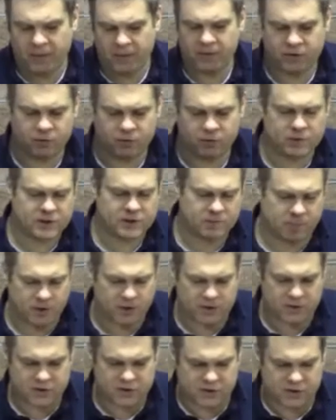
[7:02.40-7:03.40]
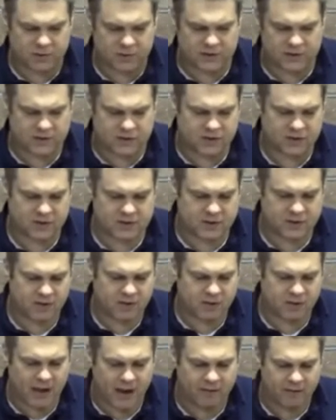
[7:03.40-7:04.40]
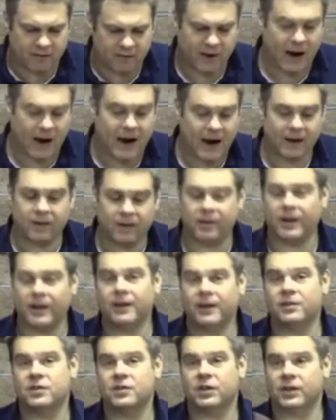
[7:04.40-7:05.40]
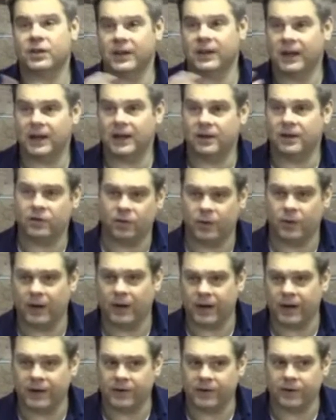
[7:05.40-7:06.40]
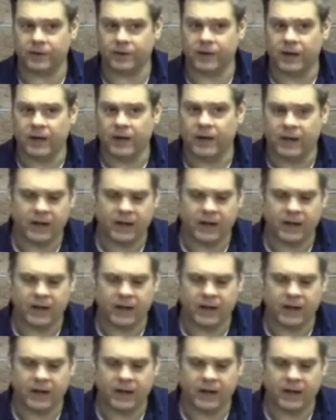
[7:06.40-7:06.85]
mother's response to her son's theft and then turning it into an idol.